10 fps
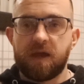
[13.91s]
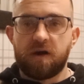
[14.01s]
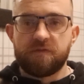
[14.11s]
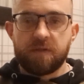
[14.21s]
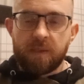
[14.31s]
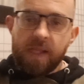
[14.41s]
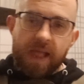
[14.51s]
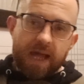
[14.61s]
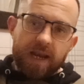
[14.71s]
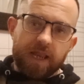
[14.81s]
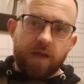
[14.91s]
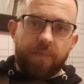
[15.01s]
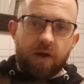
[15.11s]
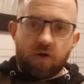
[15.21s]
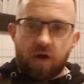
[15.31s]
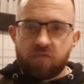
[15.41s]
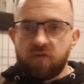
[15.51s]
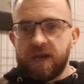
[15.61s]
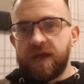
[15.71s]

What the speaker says: kickoff. A little bit on Coventry